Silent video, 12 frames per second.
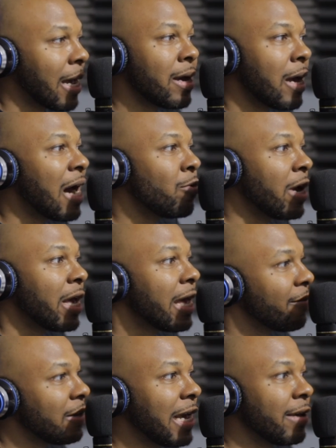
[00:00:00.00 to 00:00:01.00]
I, I would
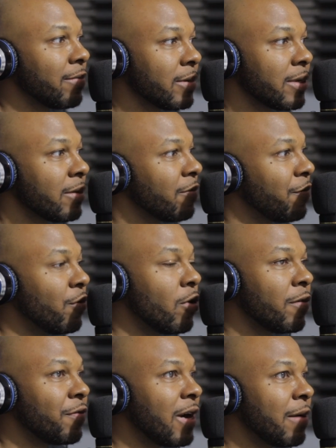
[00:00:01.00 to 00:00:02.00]
have like four
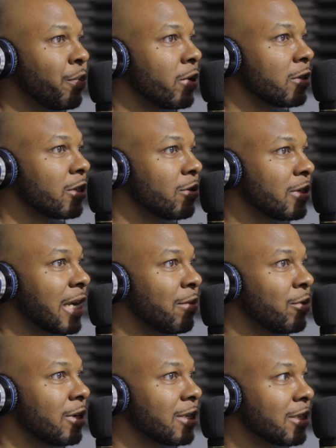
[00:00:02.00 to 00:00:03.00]
or five personals at once.